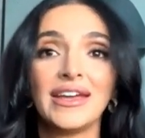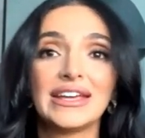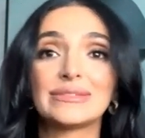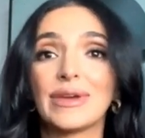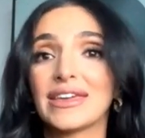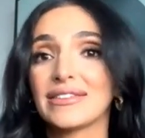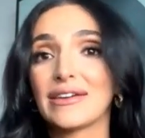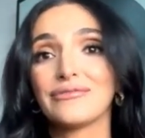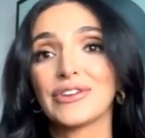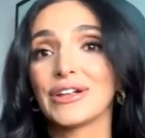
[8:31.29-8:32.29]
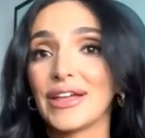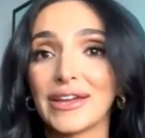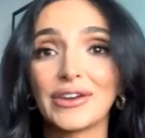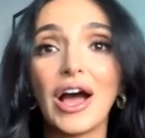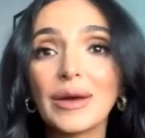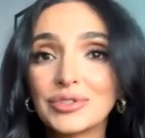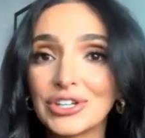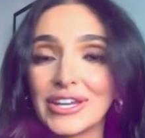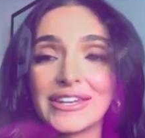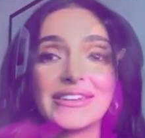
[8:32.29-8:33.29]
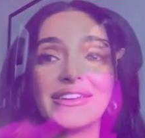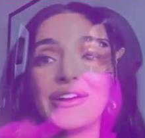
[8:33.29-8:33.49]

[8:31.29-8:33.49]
is making them feel like an option